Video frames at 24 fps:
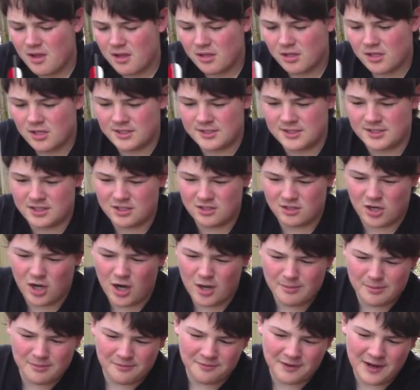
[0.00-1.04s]
Because the
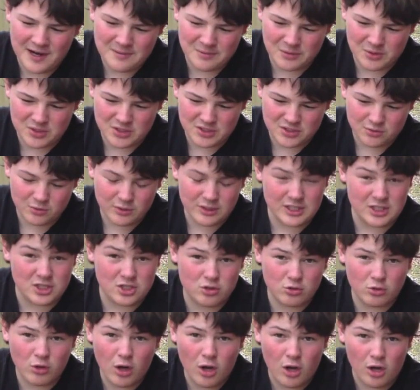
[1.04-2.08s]
carbon fiber is really
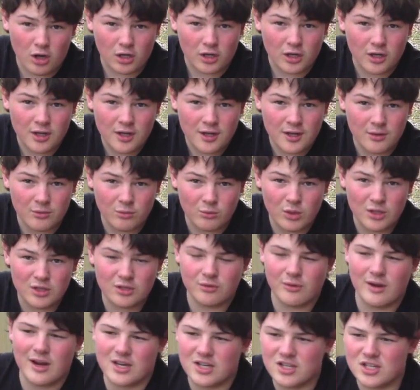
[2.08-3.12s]
strong in one
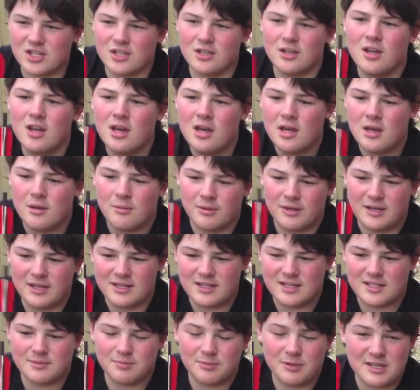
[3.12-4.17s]
direction, but
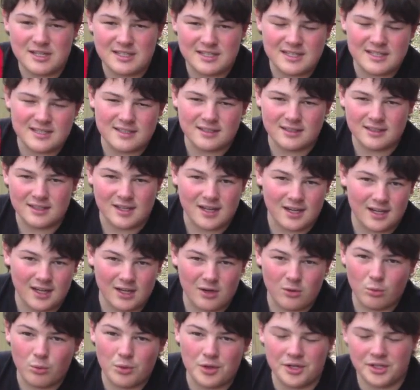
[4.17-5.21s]
it splits easily, kind of
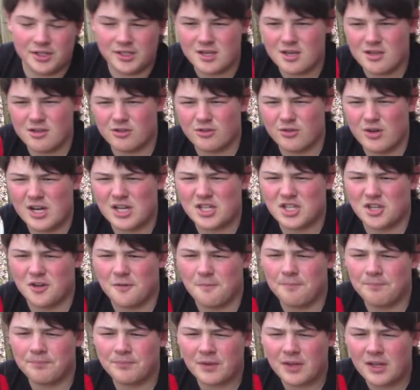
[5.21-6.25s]
like wood in the other direction.
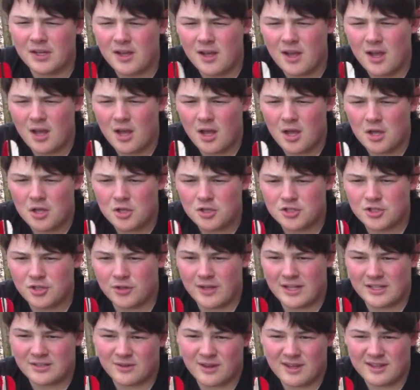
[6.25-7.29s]
So
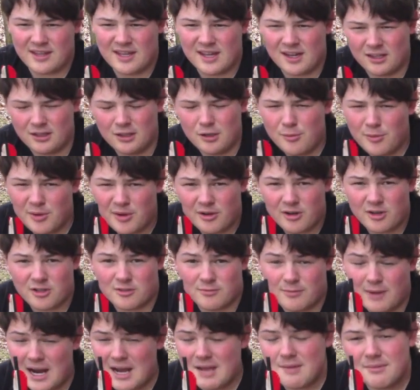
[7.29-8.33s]
that's why I think aluminum arrows
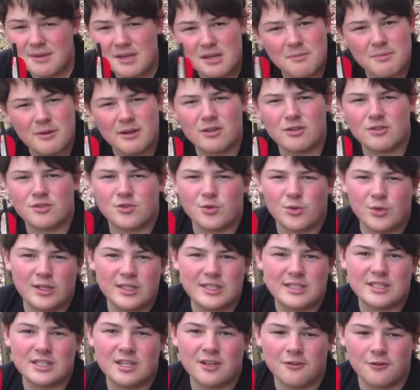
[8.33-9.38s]
might be a better
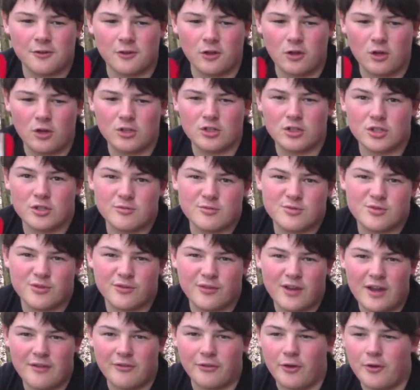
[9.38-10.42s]
choice for long-term
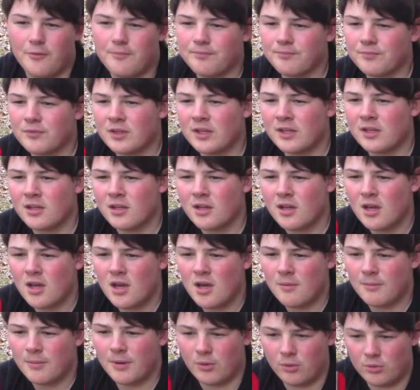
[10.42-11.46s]
survival.
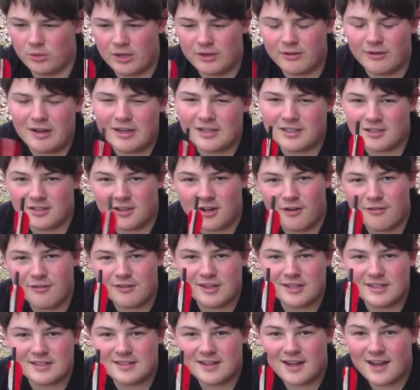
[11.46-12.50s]
But we'll get right to carving
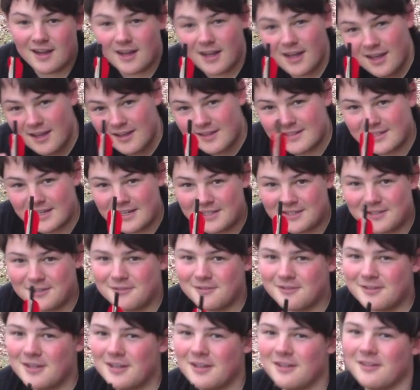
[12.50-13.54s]
this nock. Stay
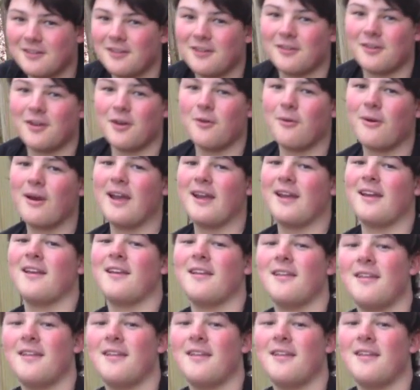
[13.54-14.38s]
tuned, don't go away.